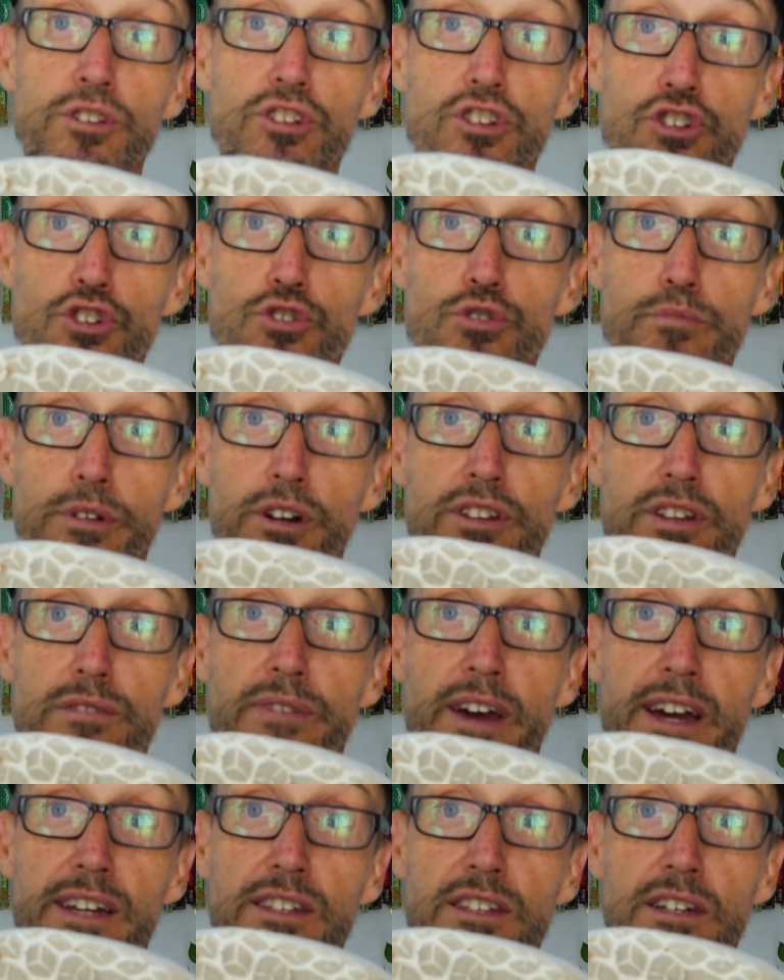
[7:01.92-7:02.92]
that the durability
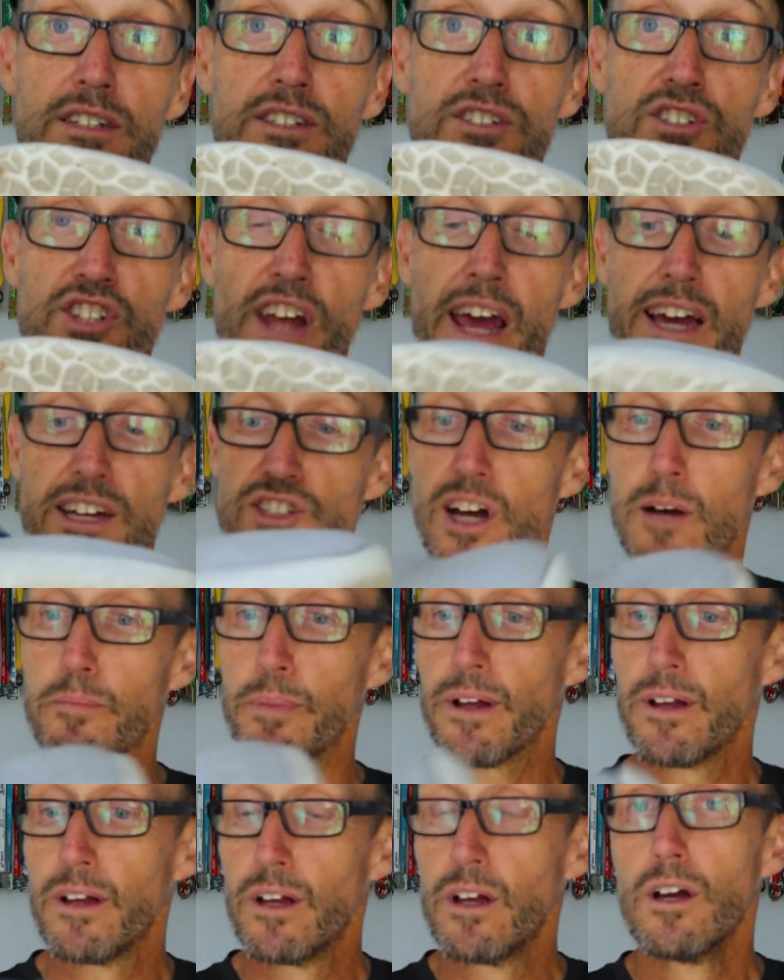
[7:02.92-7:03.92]
factor stacks
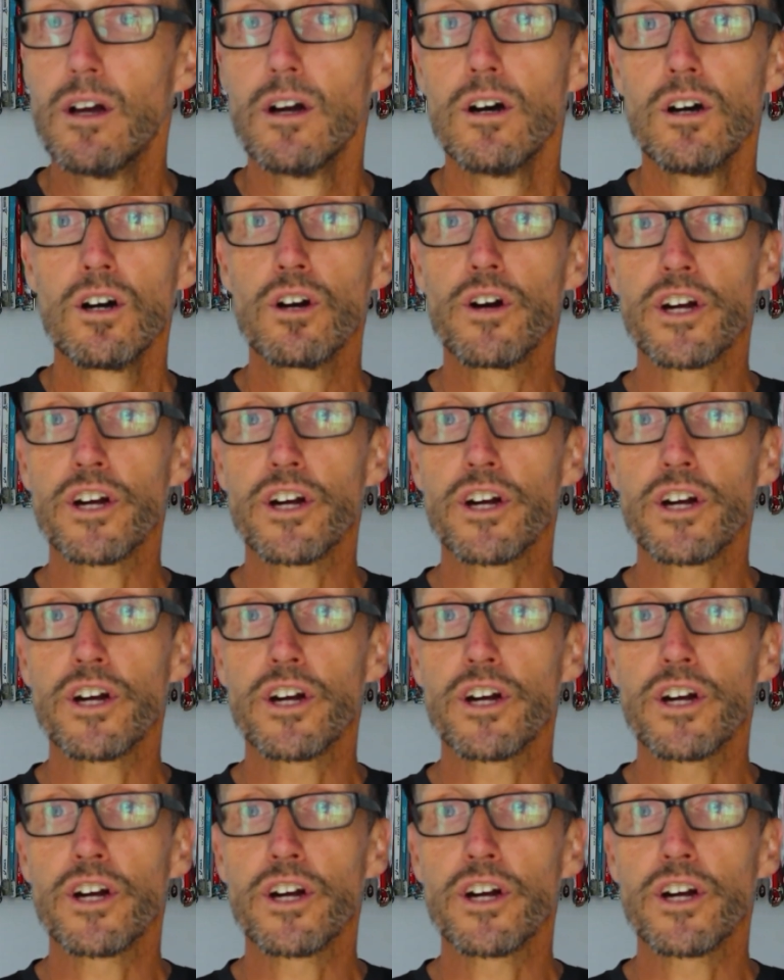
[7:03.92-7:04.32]
up. All